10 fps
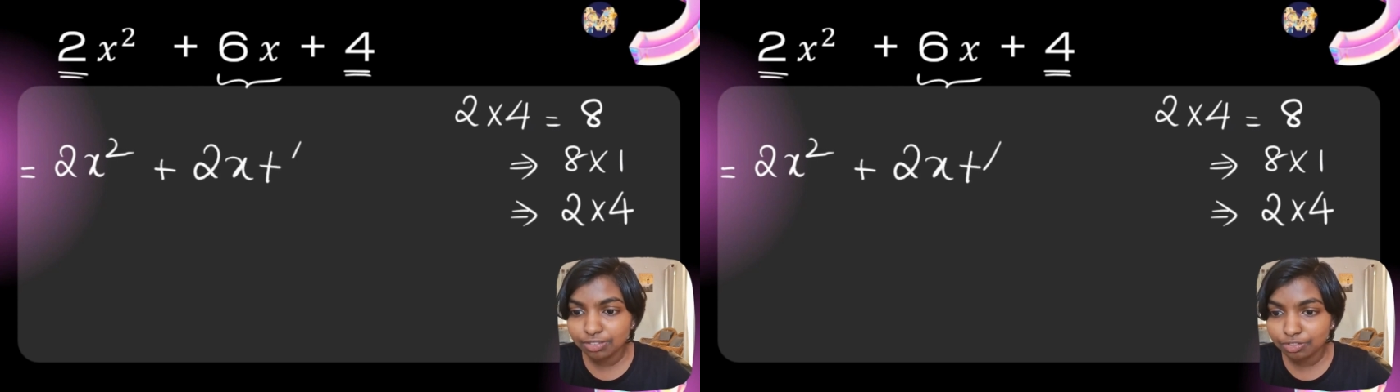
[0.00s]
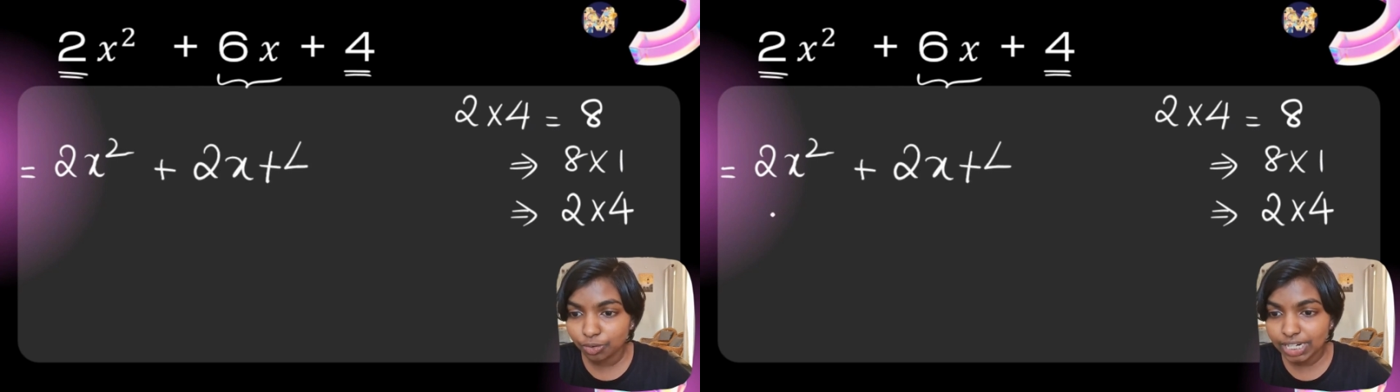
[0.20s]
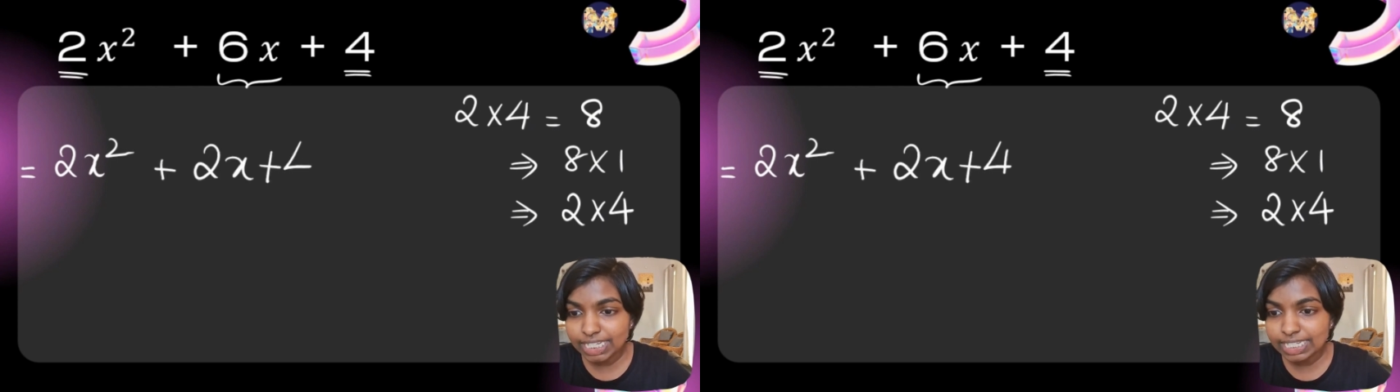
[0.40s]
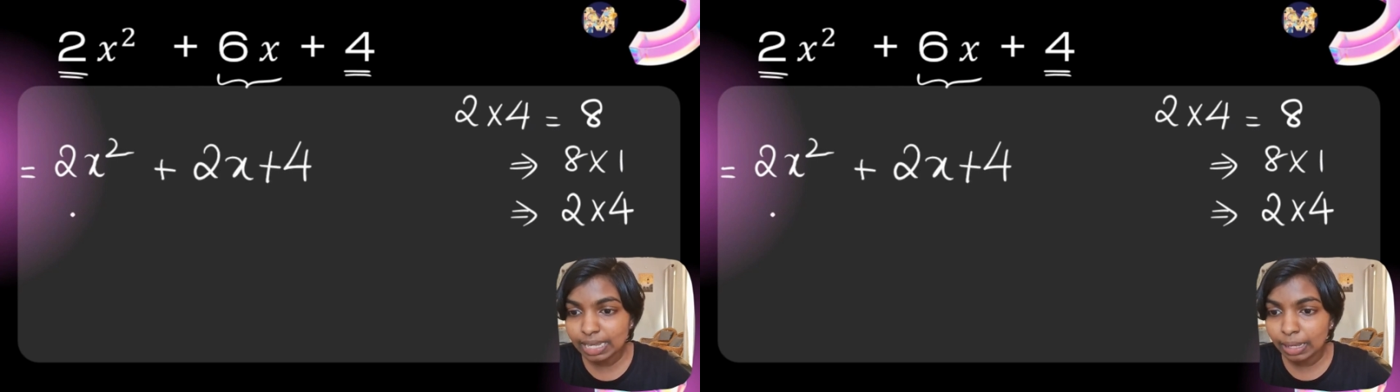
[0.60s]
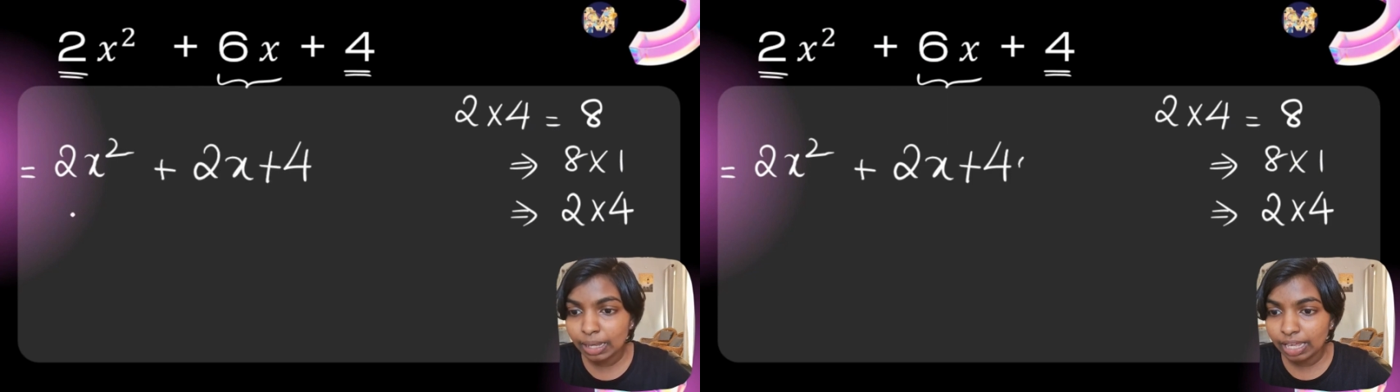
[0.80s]
4x
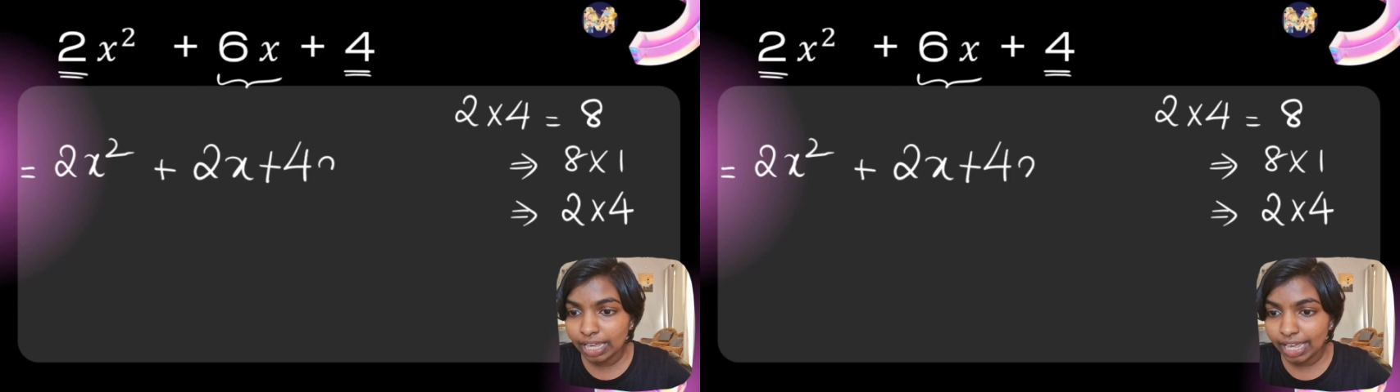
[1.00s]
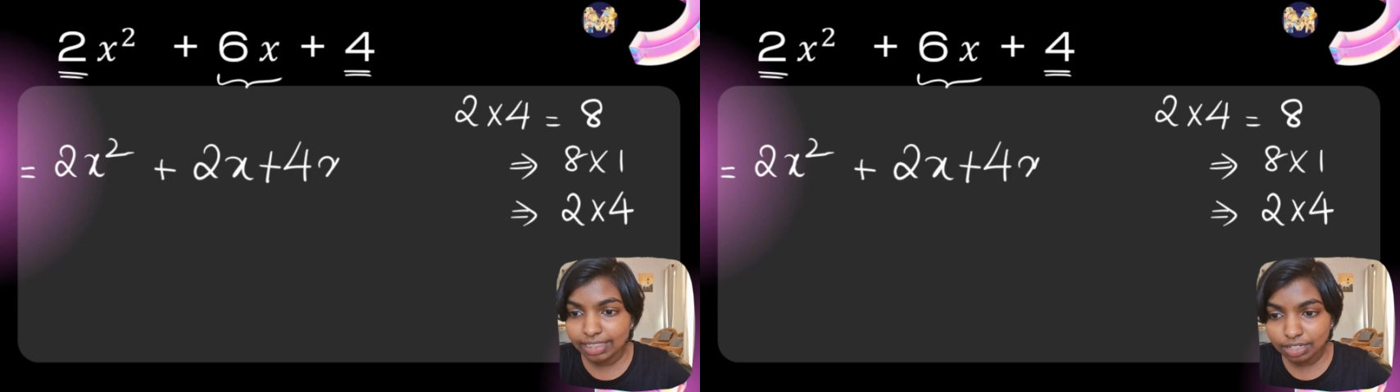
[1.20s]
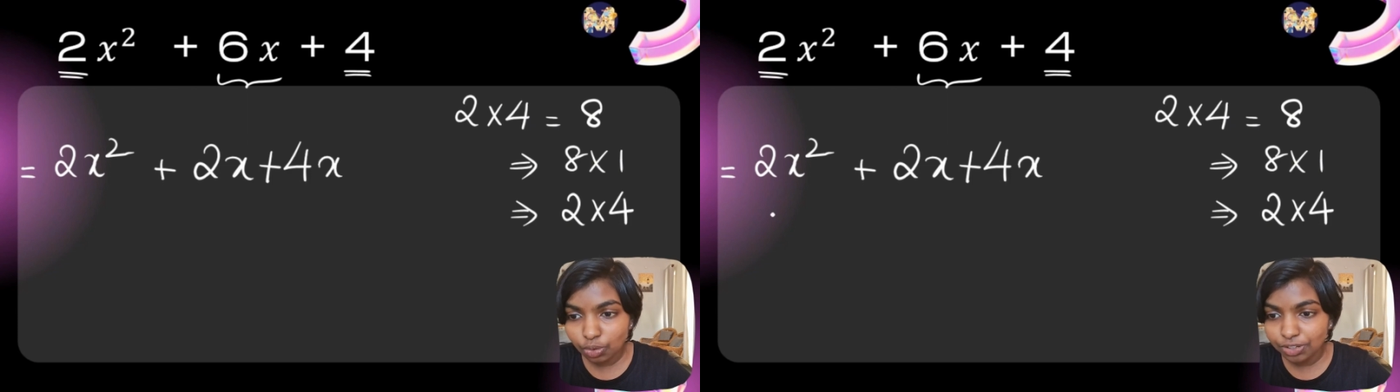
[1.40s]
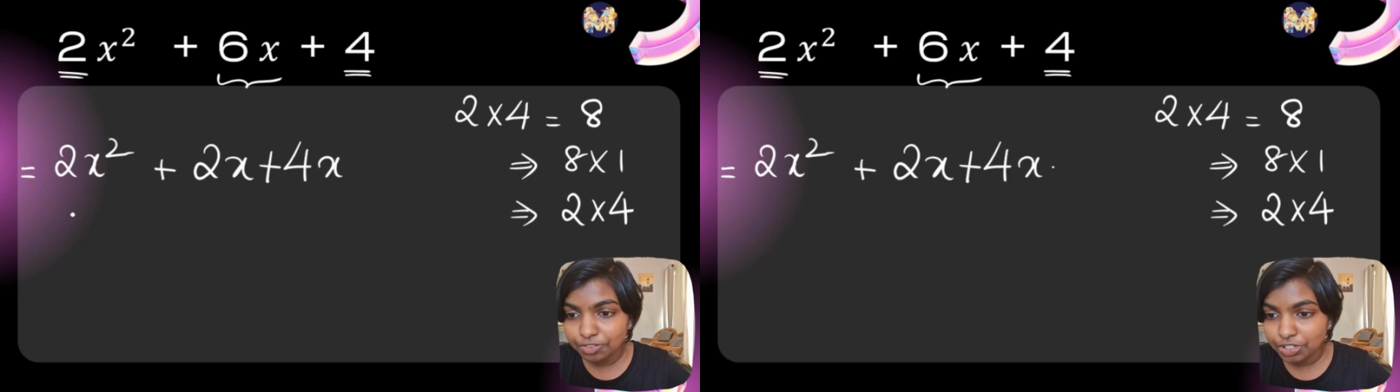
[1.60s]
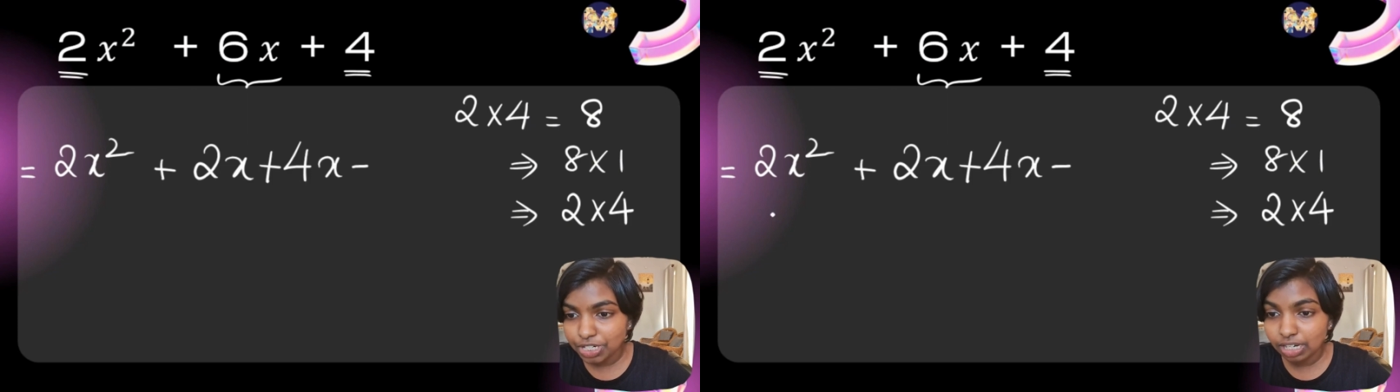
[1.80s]
and the
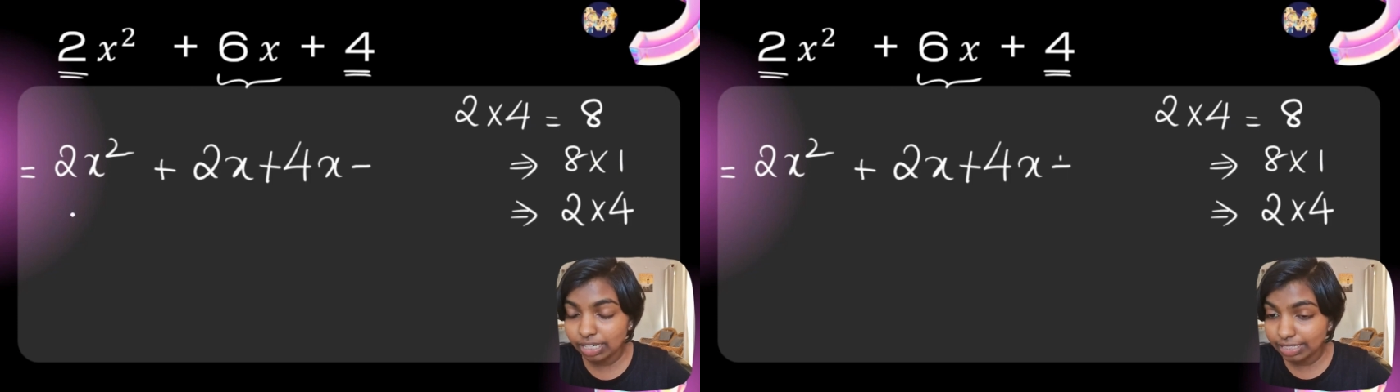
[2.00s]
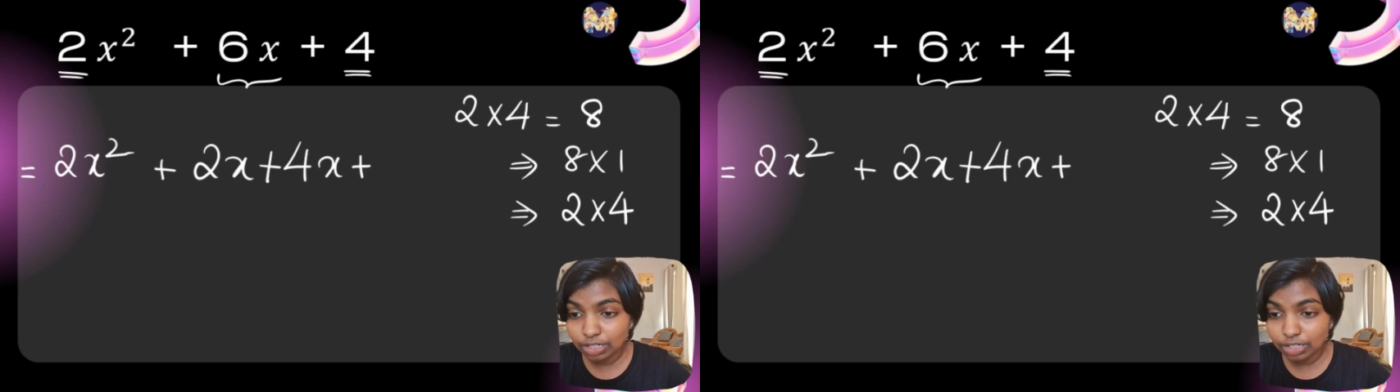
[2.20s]
coefficient and